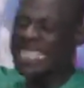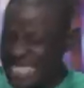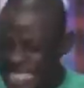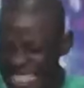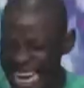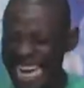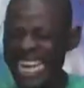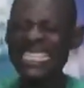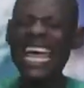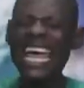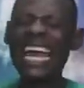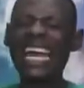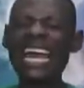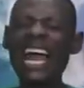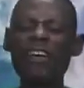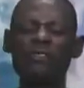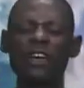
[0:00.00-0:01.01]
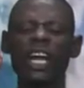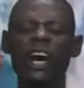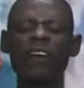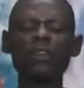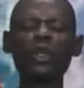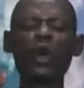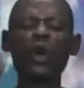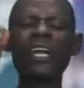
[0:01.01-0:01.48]
There is a level
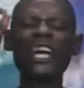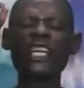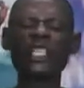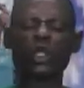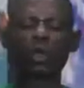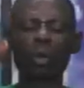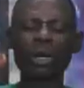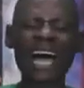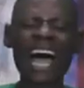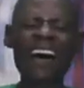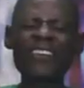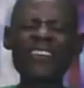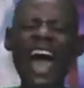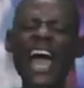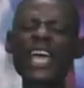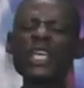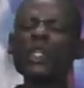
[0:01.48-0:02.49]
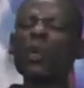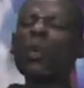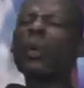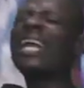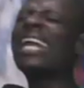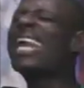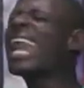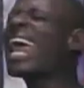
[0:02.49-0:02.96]
of knowledge you will have, and you
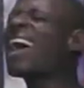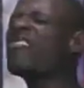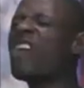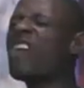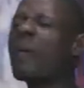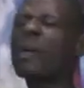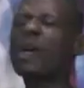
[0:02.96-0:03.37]
will never be